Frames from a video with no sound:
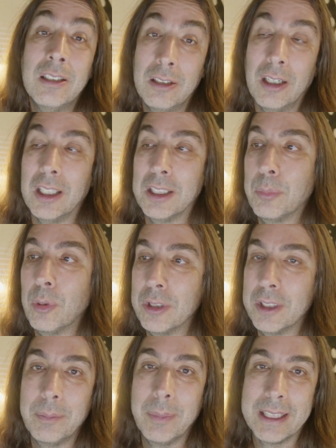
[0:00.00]
on the
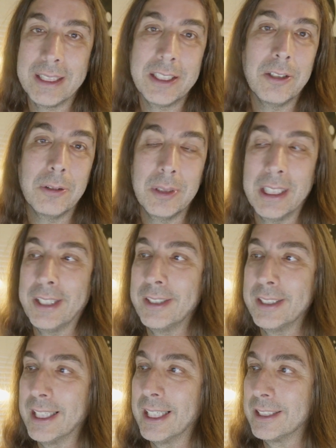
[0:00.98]
border of Mexico here
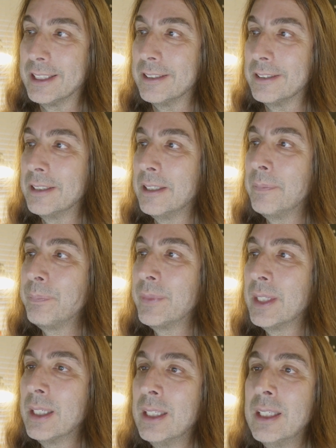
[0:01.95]
in Texas.
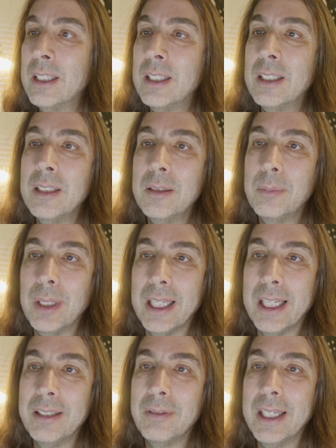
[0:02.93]
But
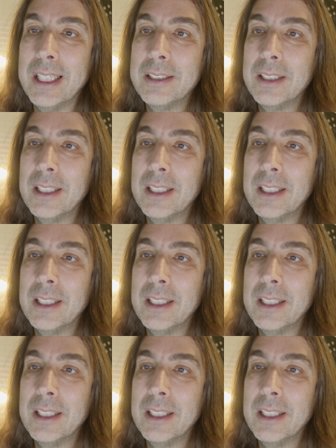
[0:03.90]
anyway,